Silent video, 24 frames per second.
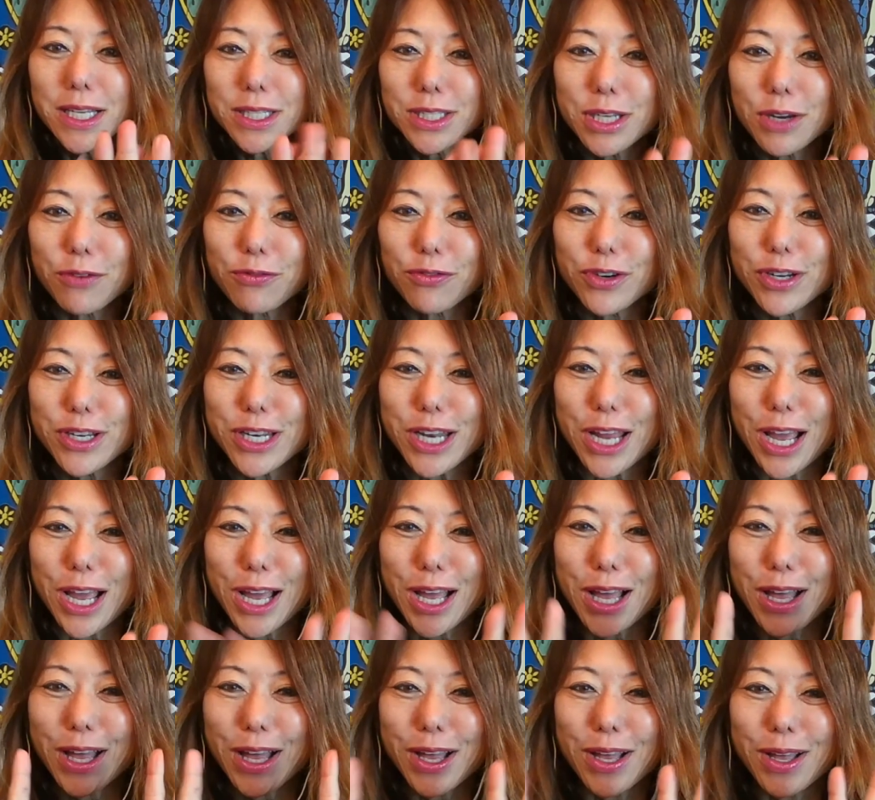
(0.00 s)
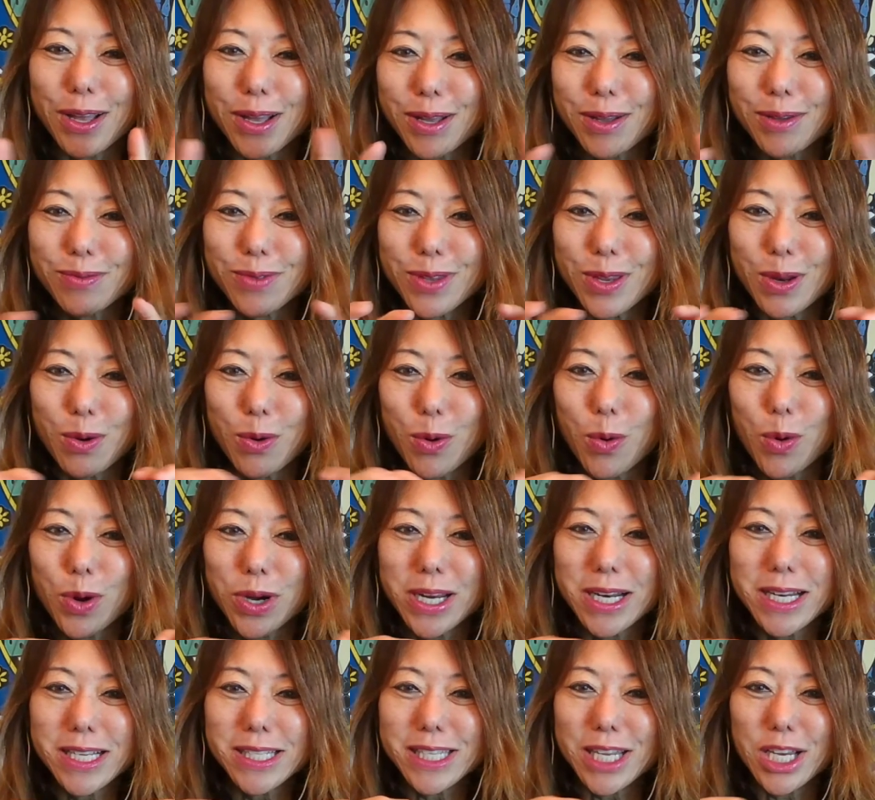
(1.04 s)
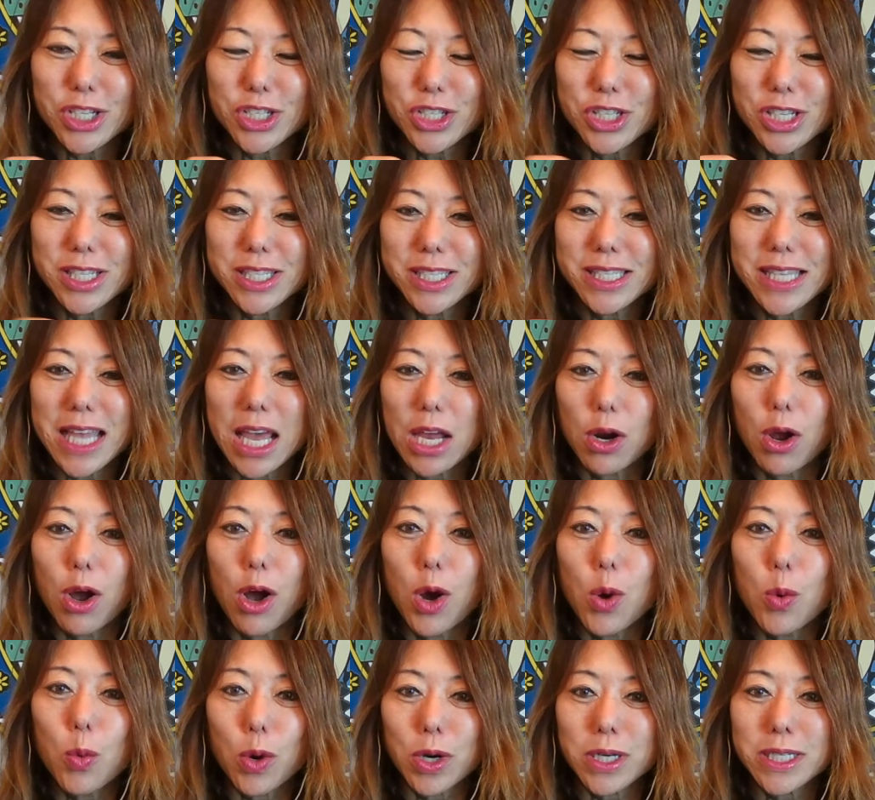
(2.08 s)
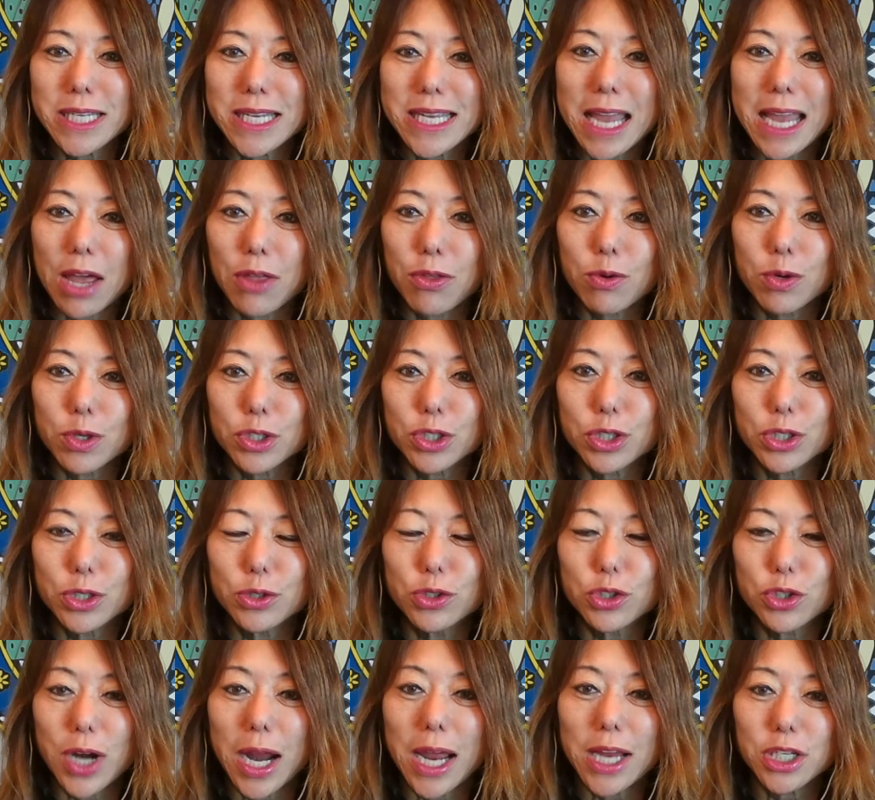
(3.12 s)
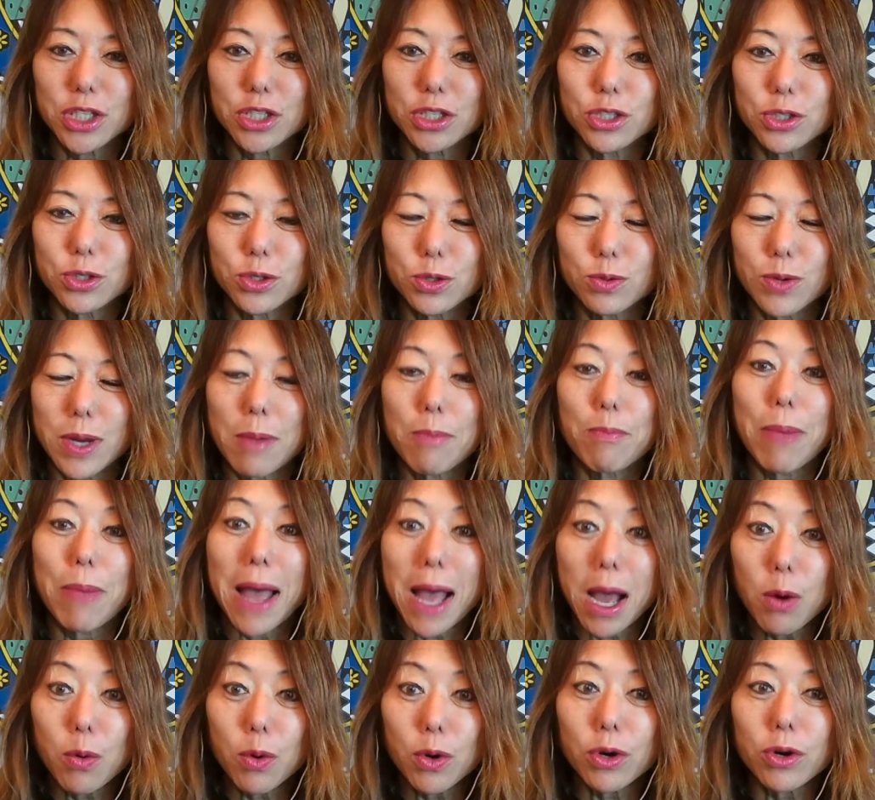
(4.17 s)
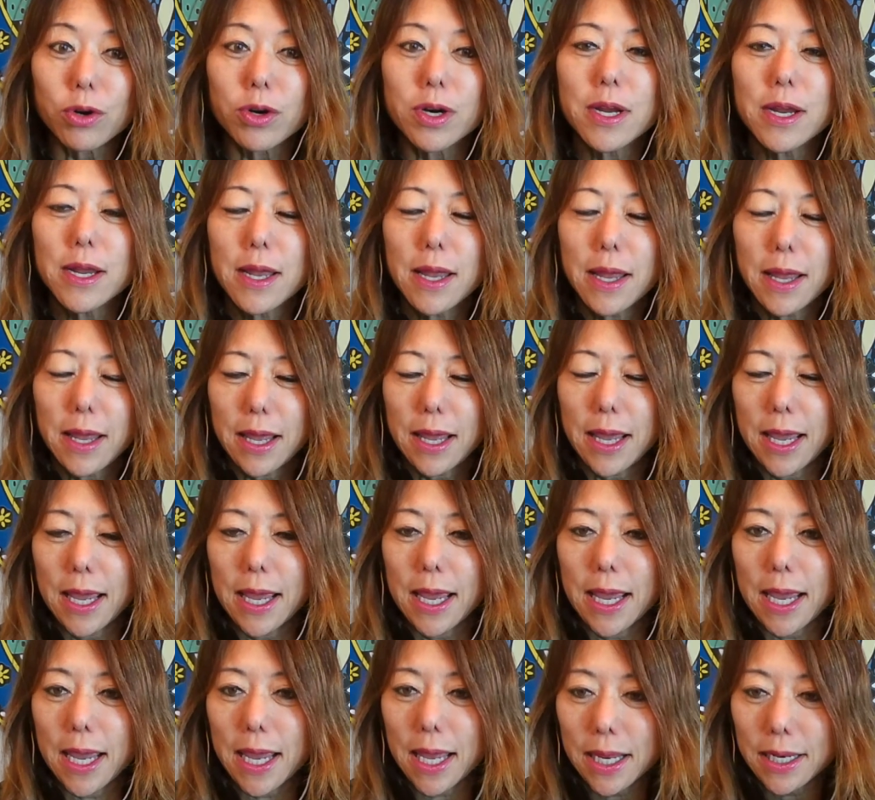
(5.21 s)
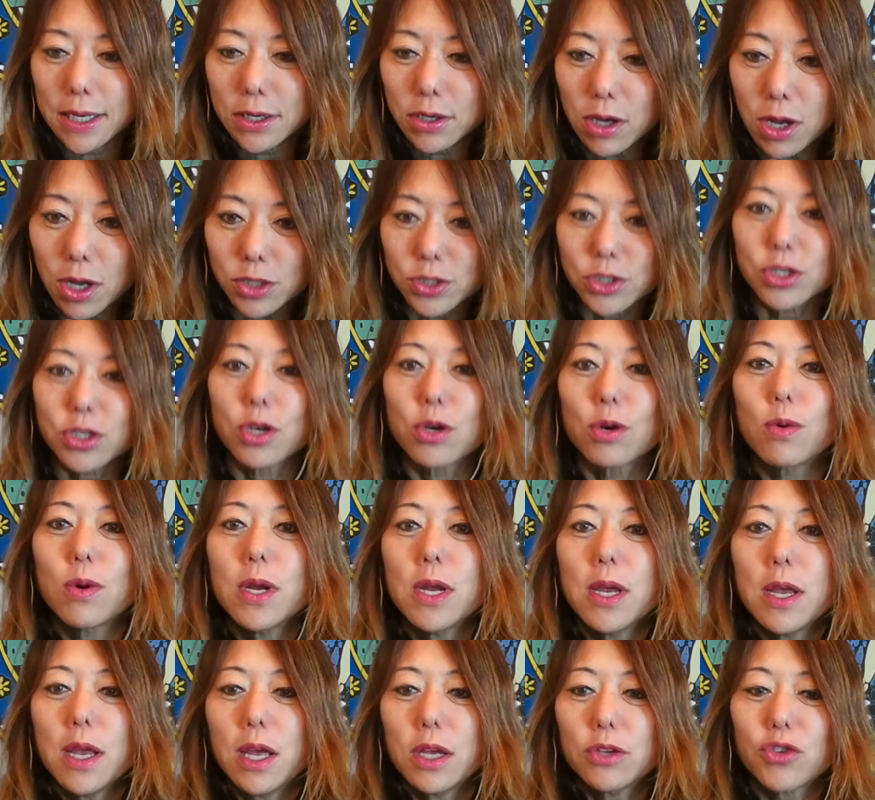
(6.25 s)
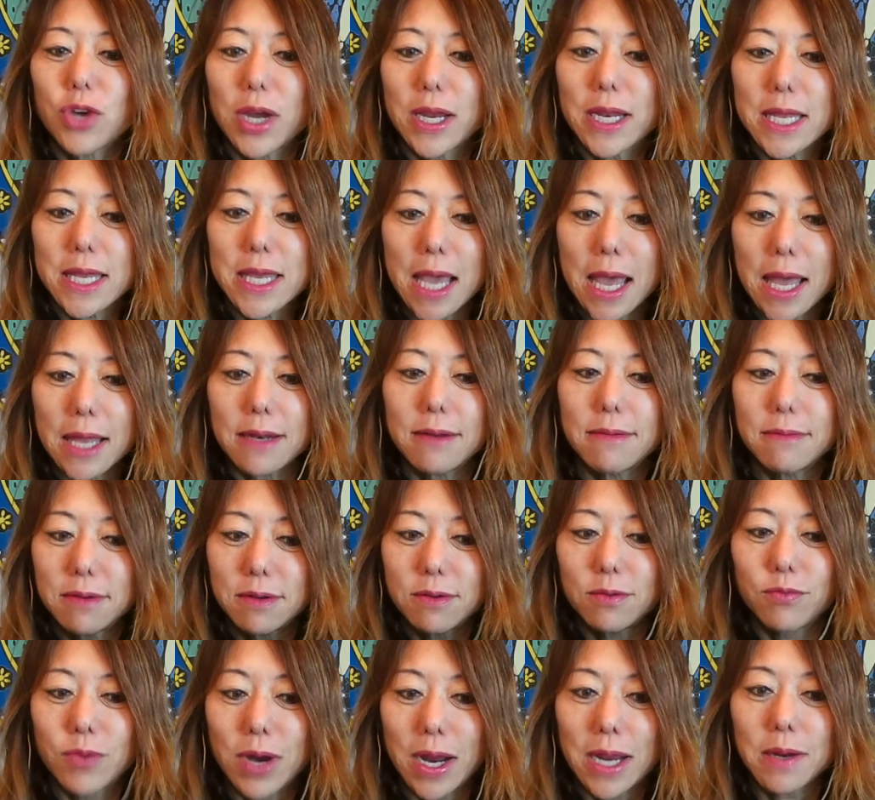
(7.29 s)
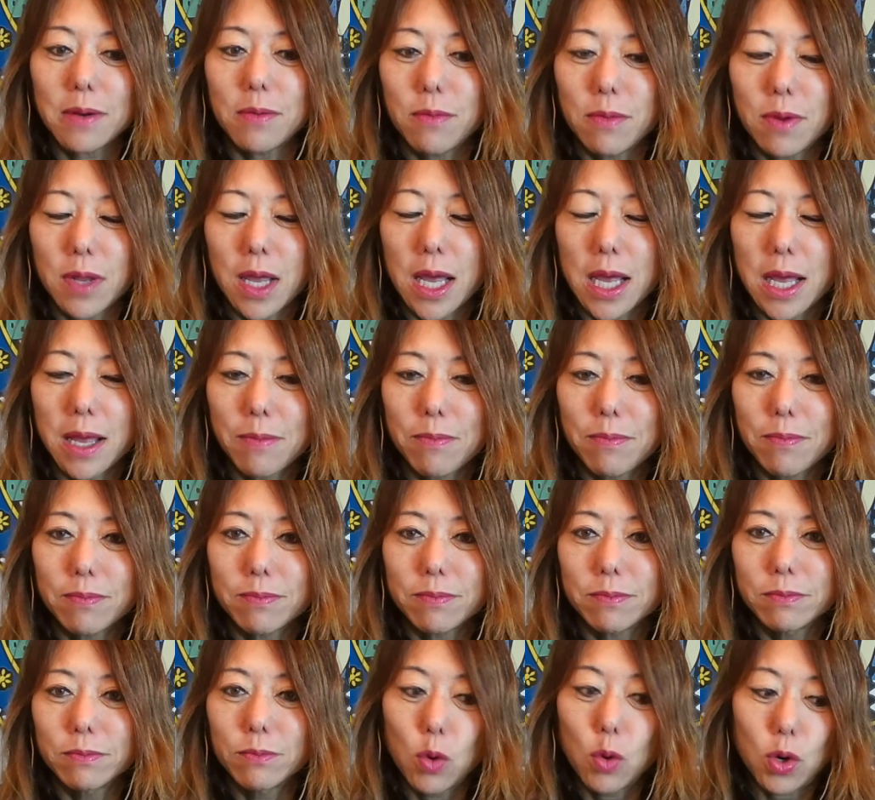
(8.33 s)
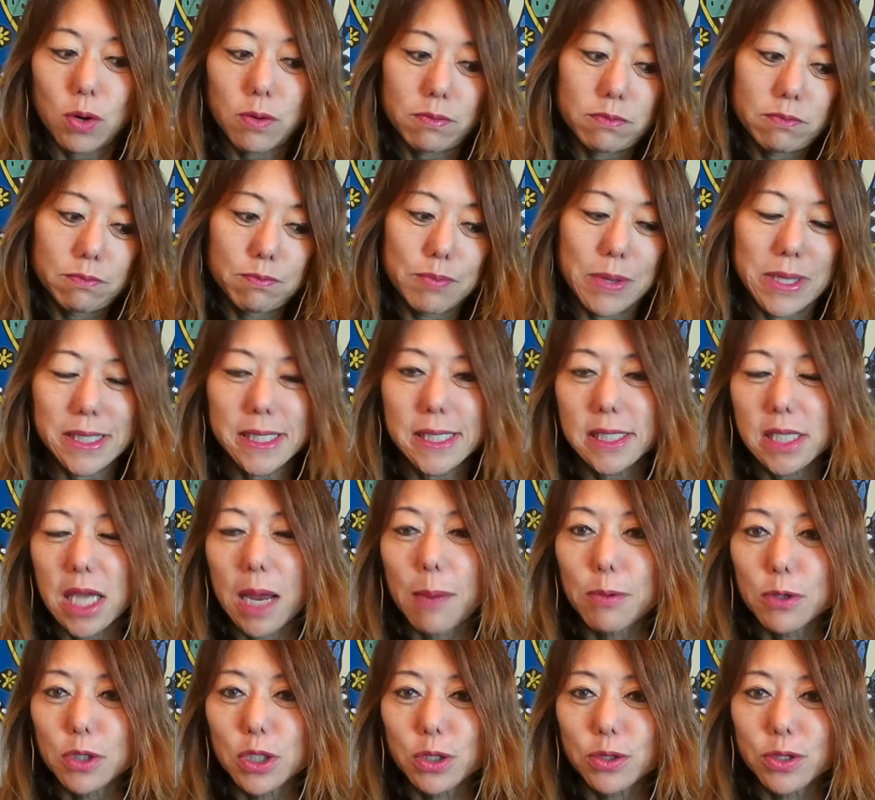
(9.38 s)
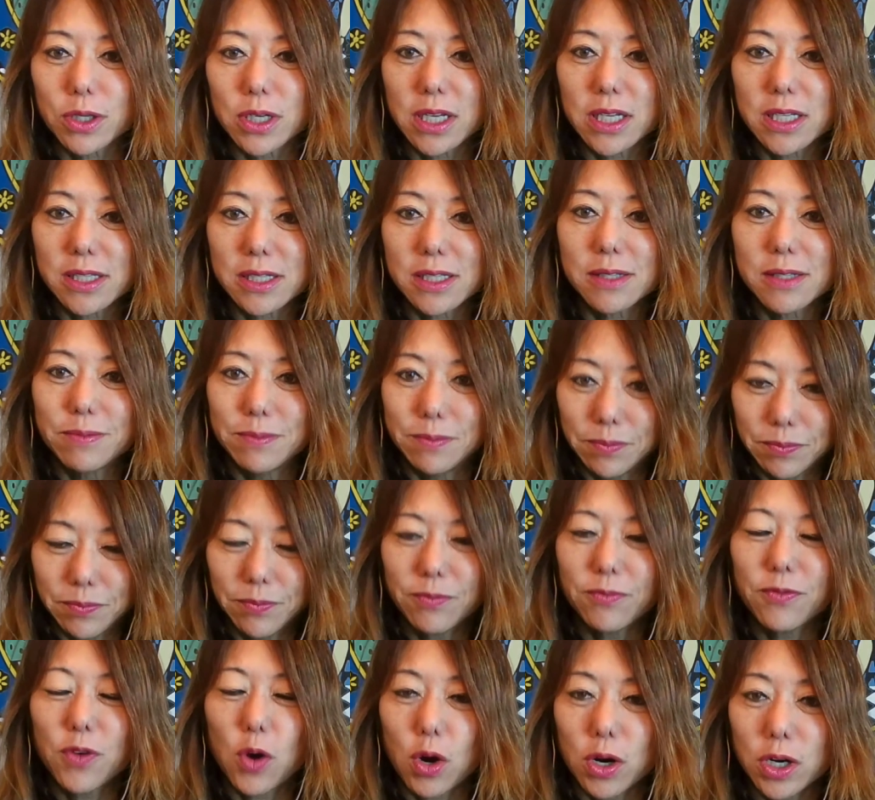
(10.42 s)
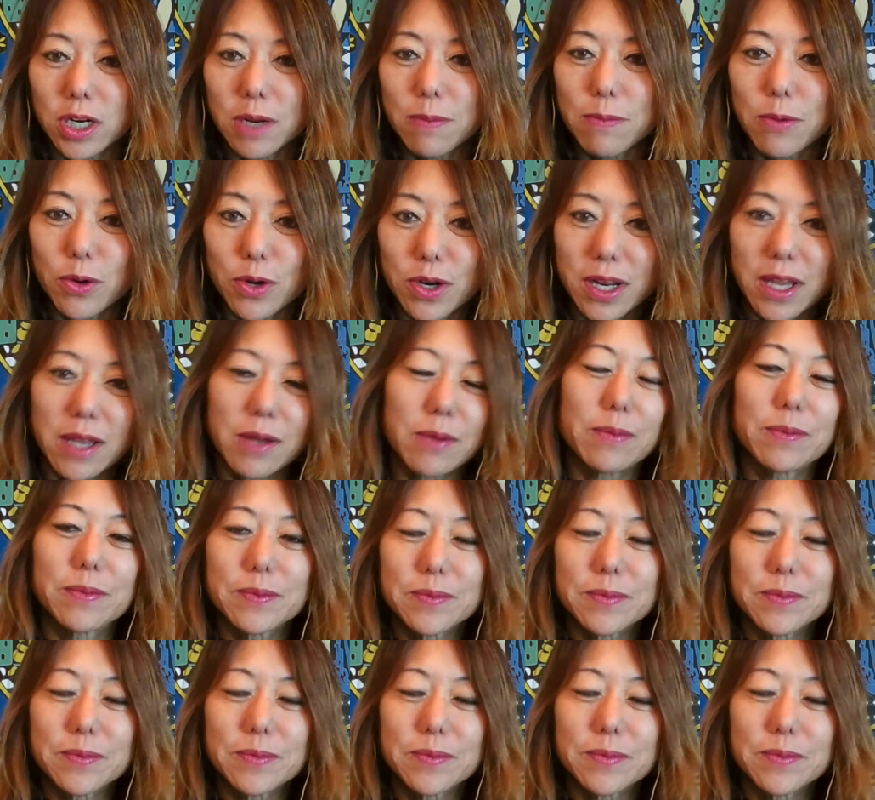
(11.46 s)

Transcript: different organizations that all work together to try to empower and also try to get more business opportunities for our community.